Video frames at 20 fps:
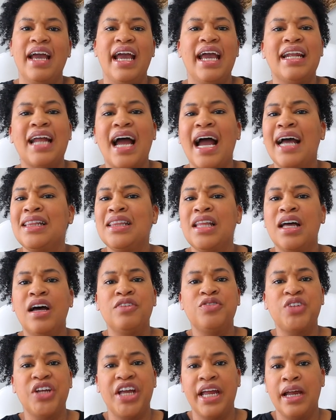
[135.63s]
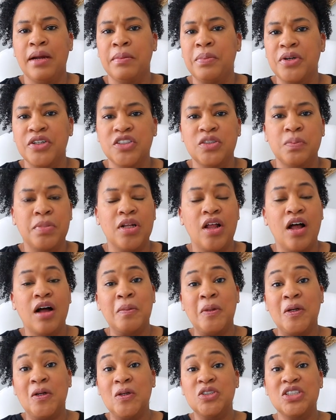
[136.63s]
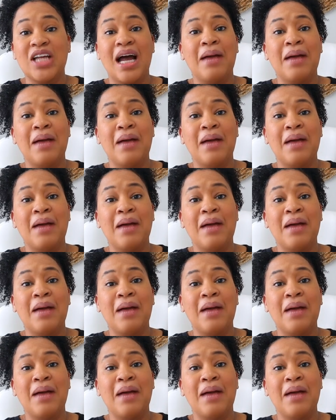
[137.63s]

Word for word: And I loved Amber's blog post.